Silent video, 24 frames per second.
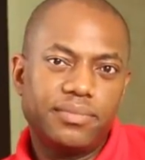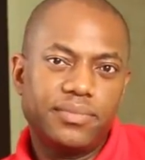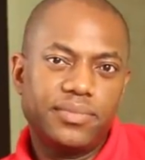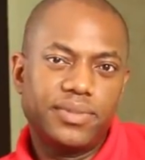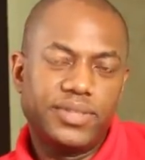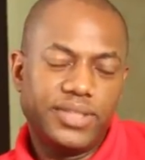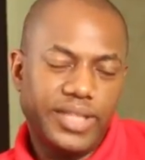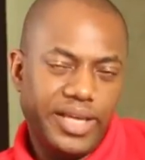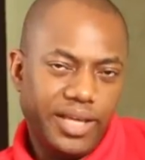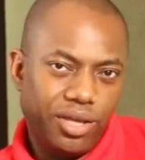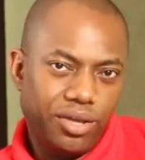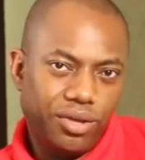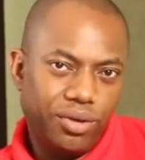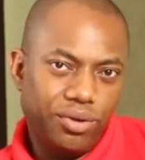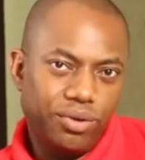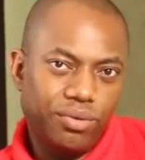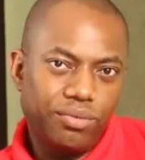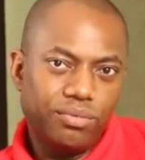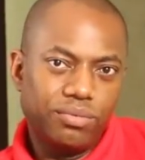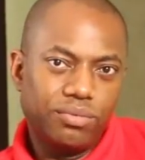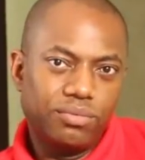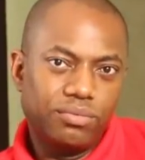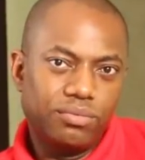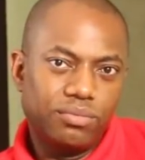thank
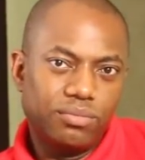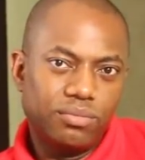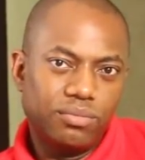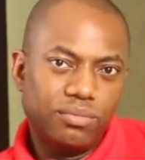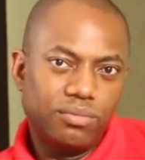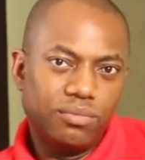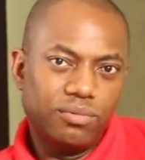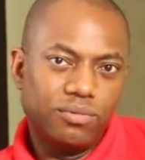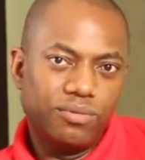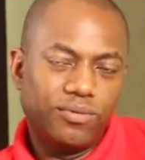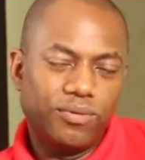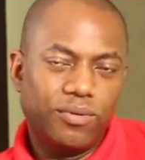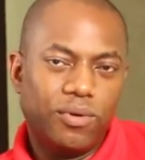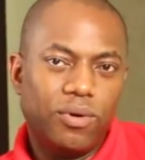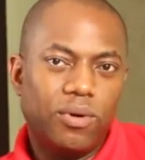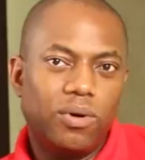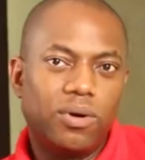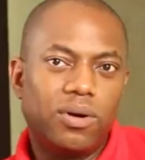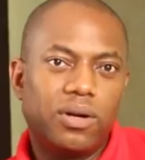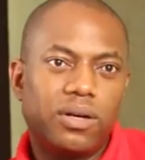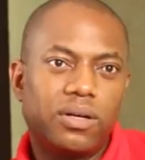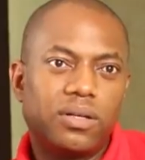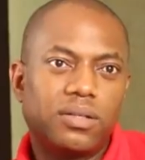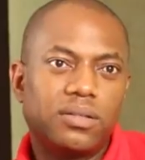you
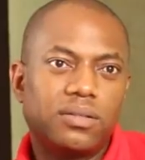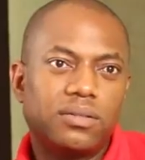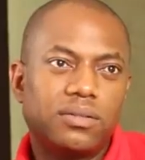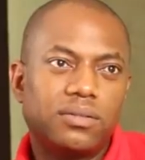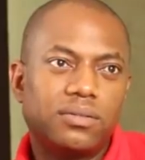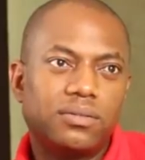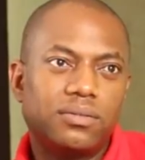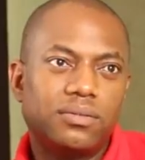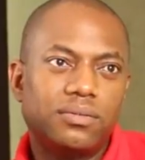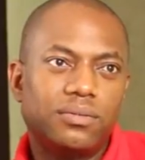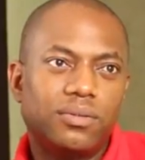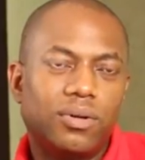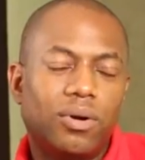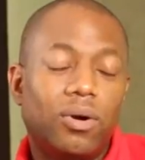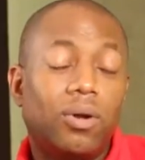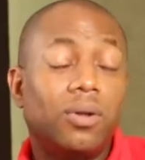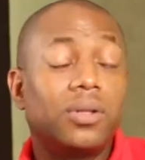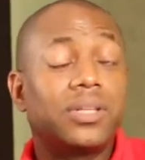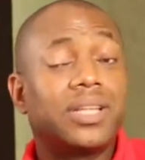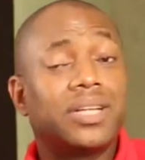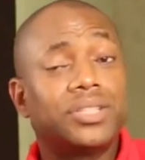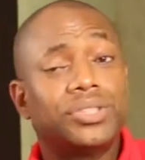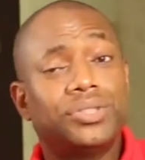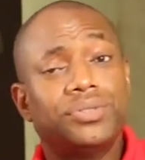for
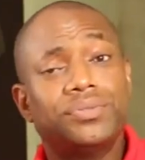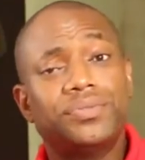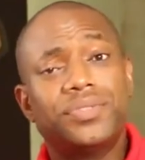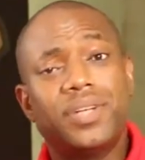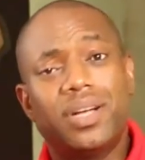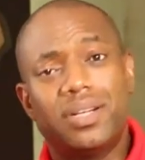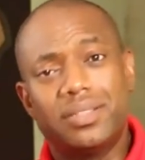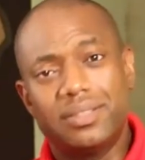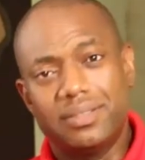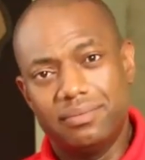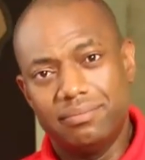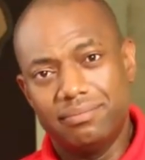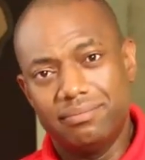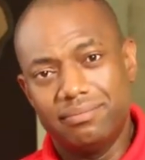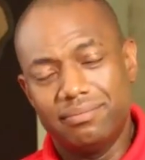all that you've done.